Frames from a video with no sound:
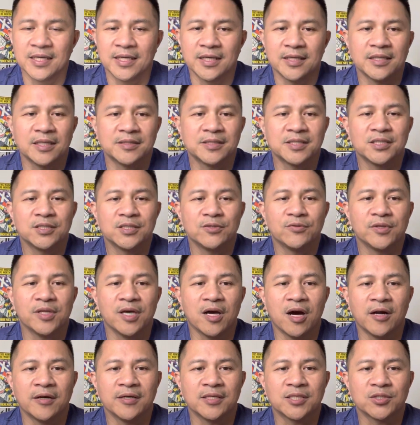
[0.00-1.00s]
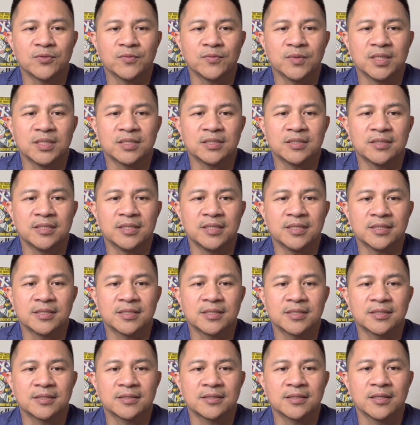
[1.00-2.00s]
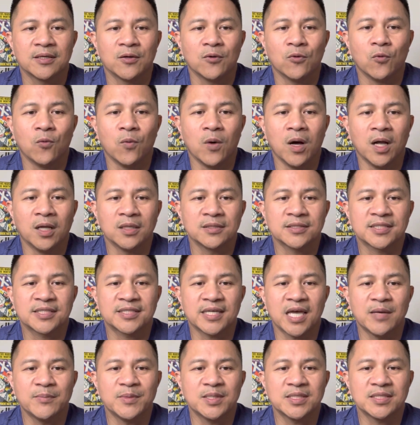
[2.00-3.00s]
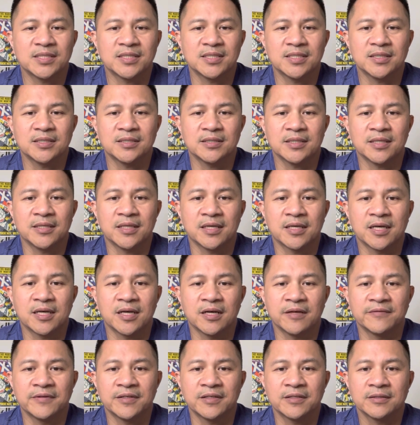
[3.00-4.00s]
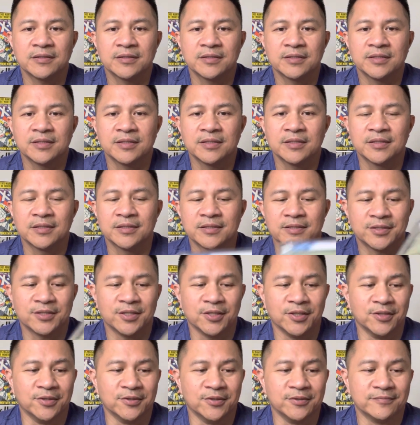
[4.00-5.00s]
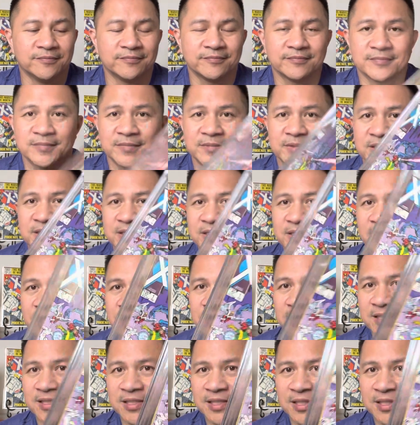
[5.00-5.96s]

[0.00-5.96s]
let's see who the artist was for this. Walt Simonson did the cover. So see, I just